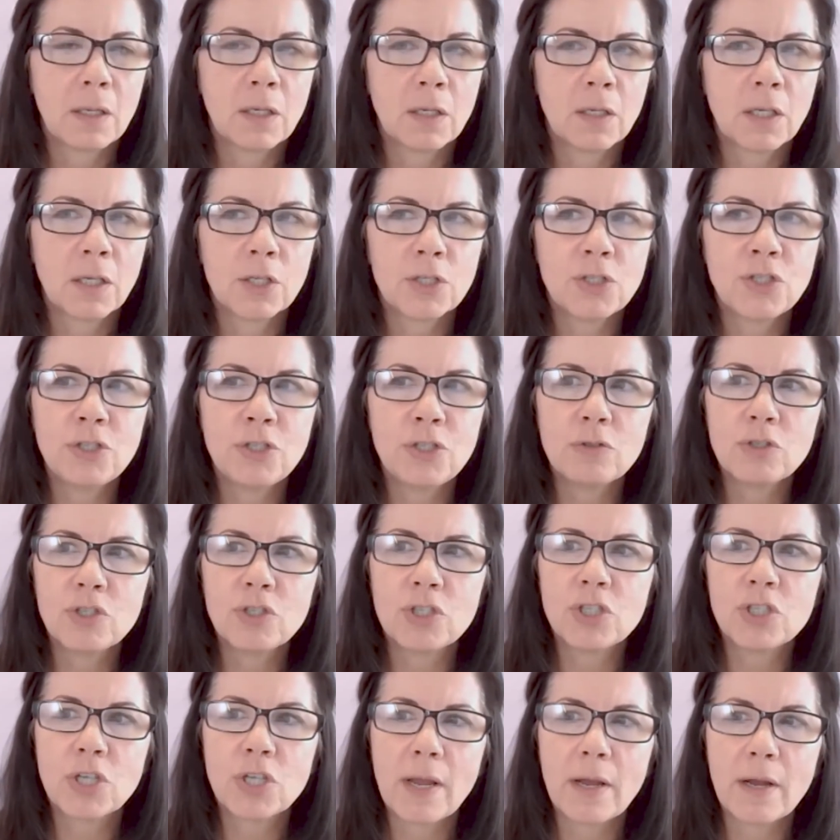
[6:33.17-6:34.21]
Could you
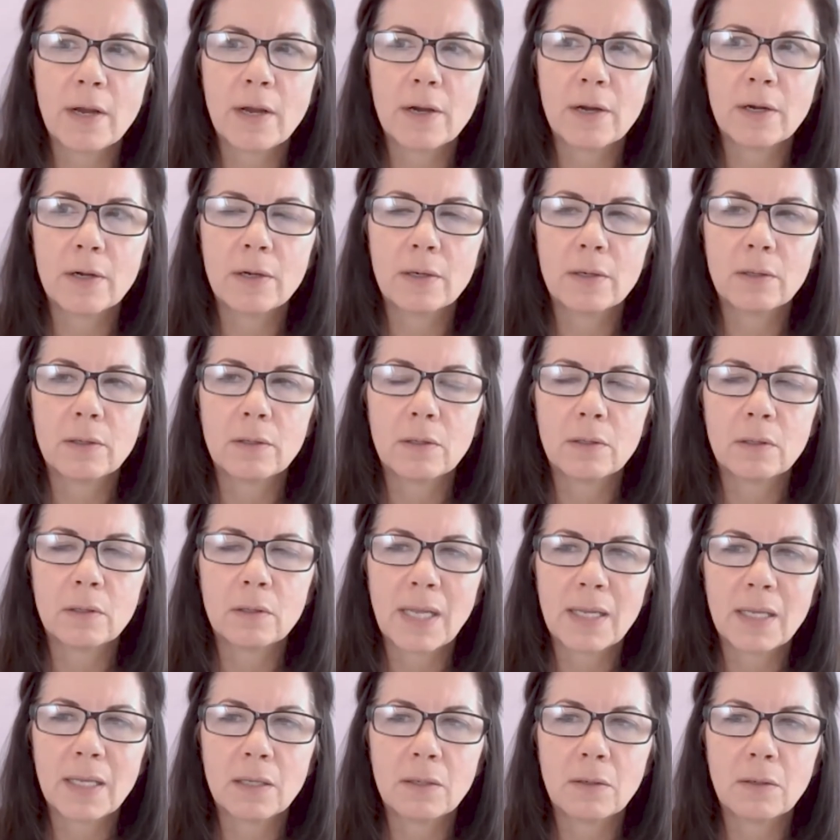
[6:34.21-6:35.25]
share,
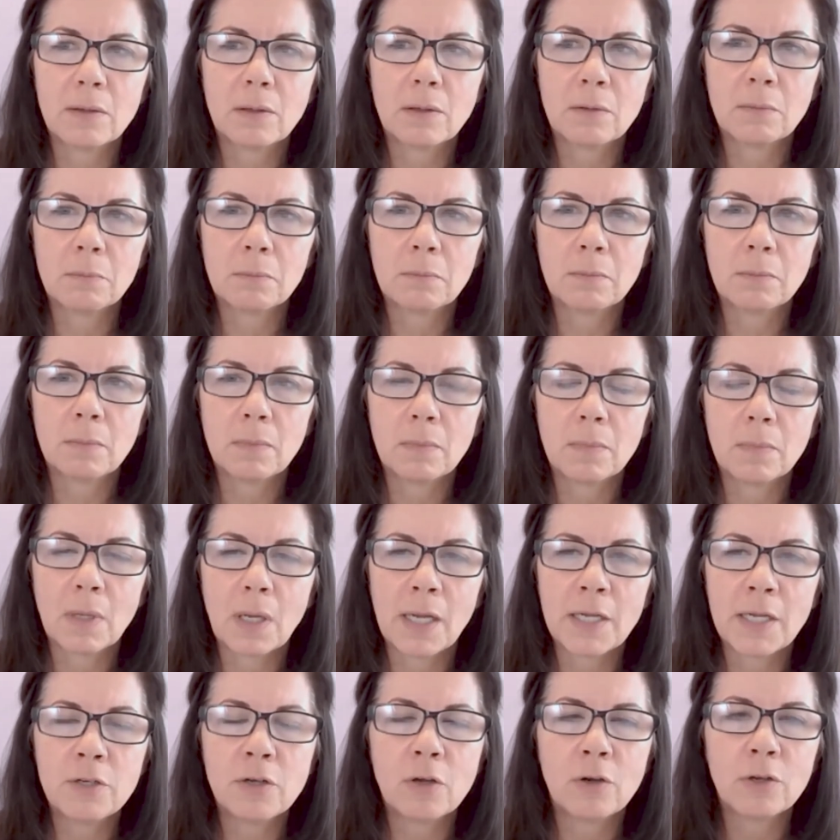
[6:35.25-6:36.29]
like,
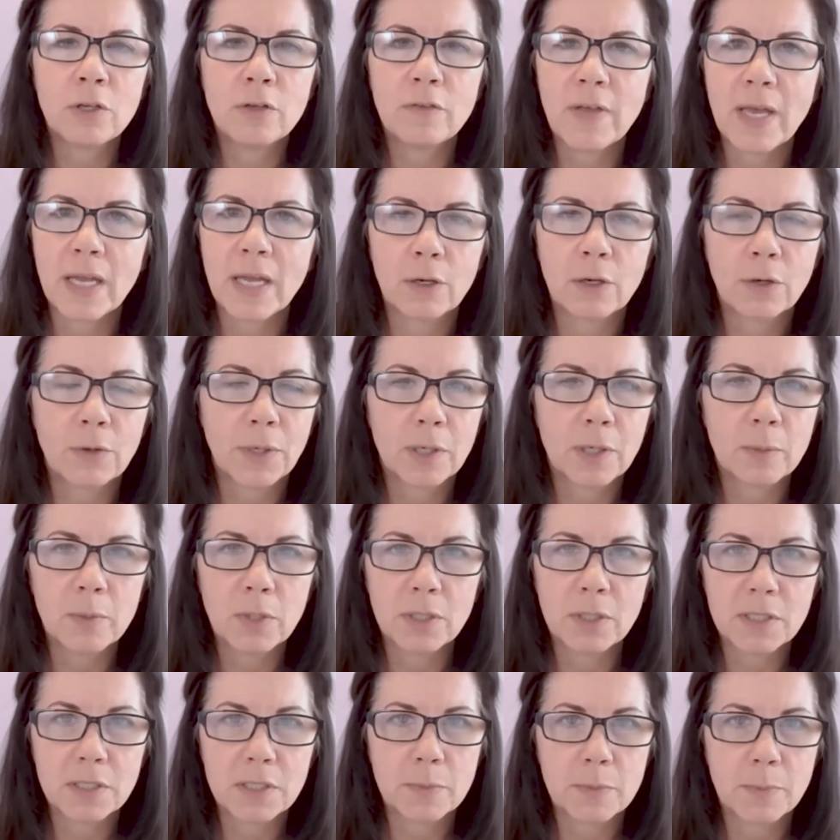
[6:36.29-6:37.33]
I know you've had
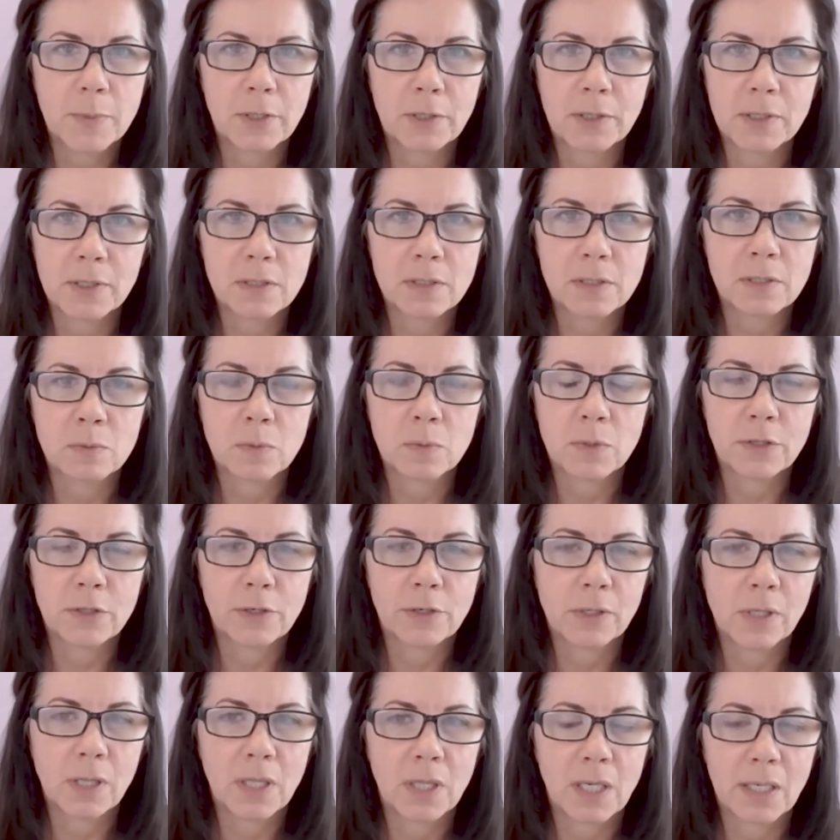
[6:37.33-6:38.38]
incredible experiences with your
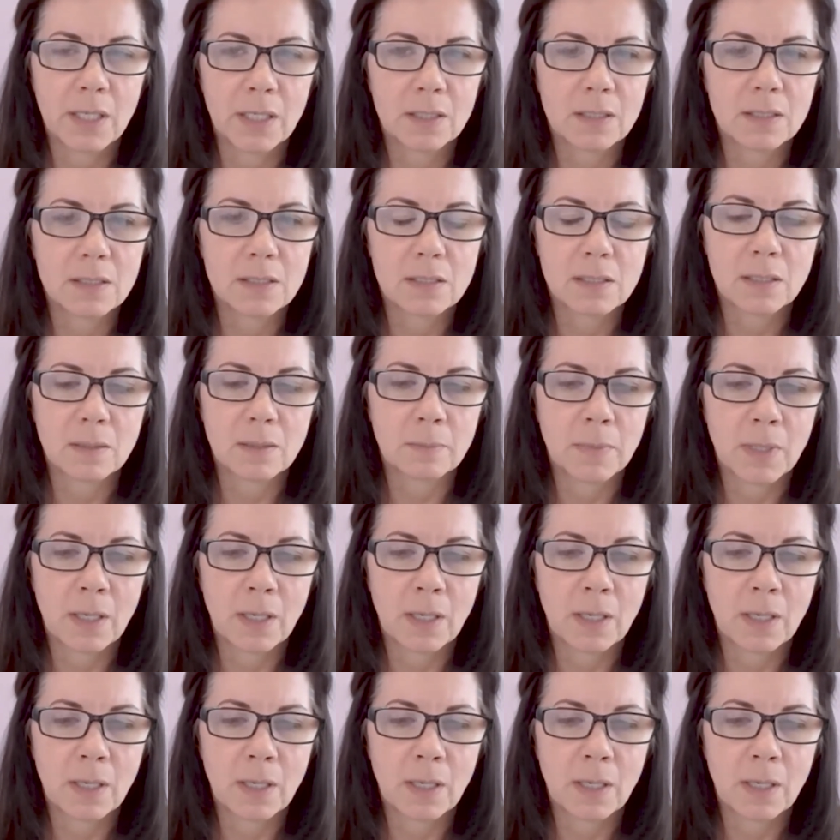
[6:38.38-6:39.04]
clients.